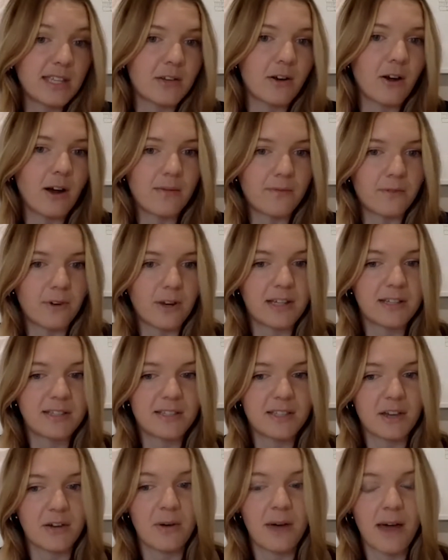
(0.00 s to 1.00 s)
their offerings.
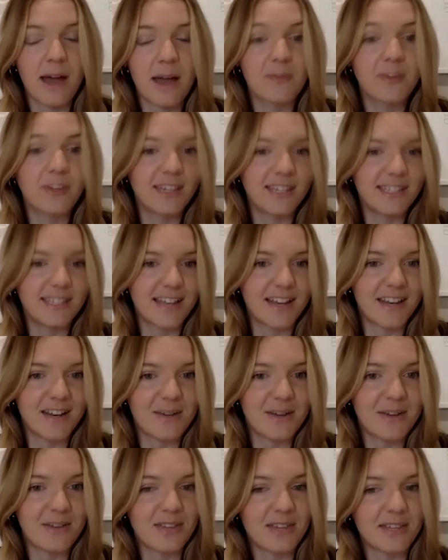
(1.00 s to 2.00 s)
So I'm really excited
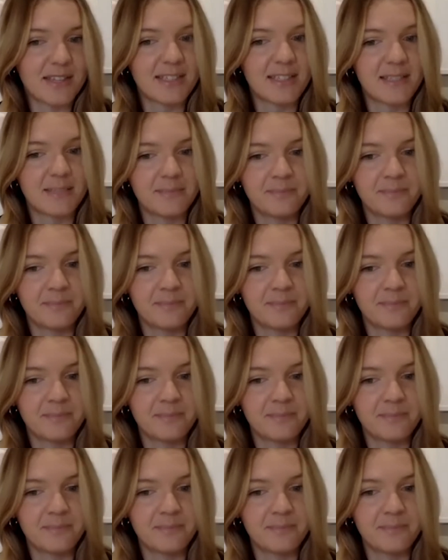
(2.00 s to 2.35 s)
about this.